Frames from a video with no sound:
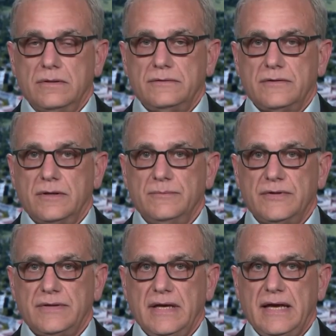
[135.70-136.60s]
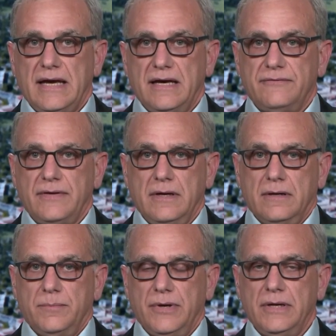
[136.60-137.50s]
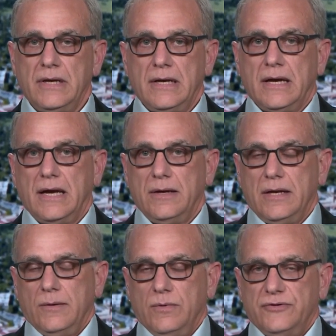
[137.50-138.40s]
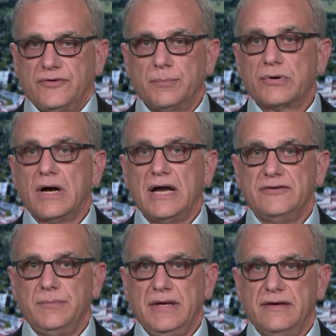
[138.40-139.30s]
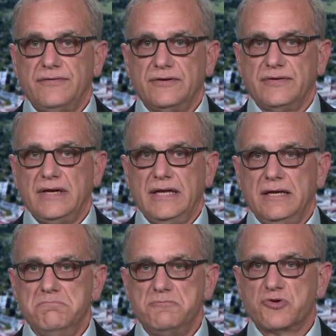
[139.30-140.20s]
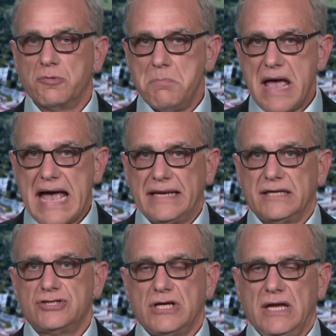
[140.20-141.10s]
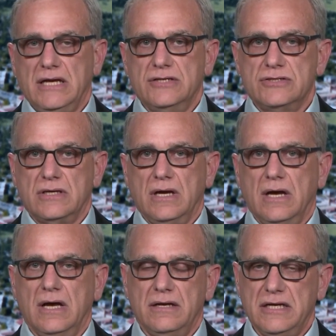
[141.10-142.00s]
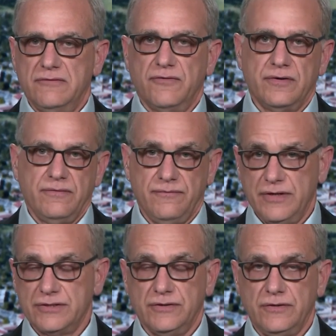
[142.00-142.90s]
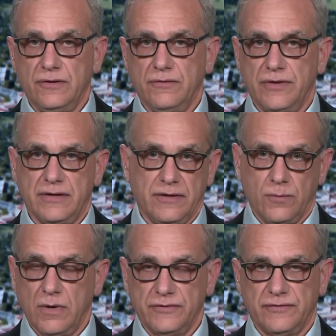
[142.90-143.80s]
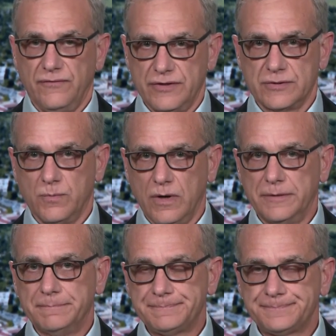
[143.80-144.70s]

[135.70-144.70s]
the terms that they have here, but it would surprise me if there's any dramatic change in Vision 2 than there was in Vision 1.